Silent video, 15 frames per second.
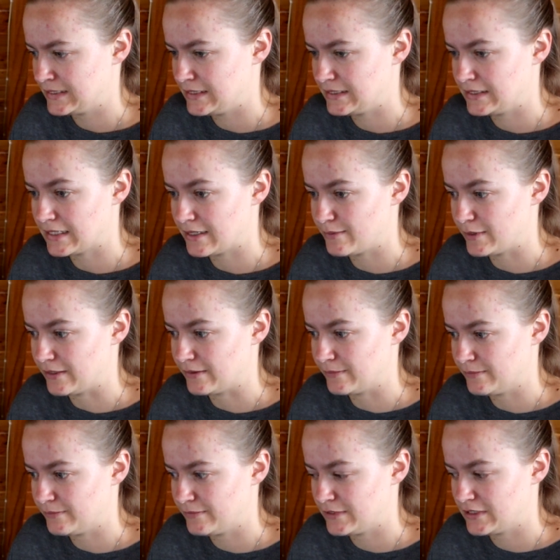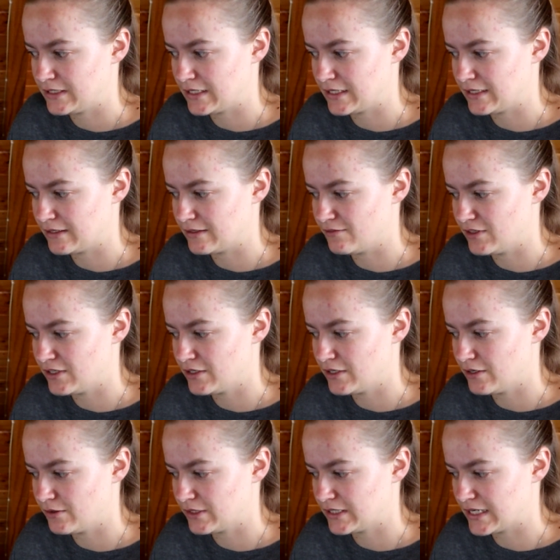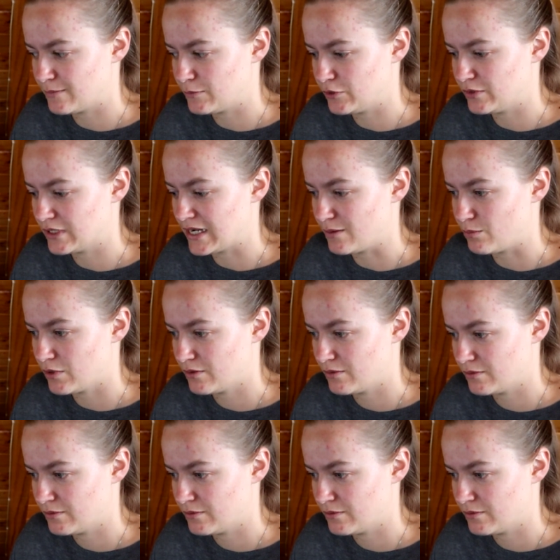It's typing. It's taking a very long time to type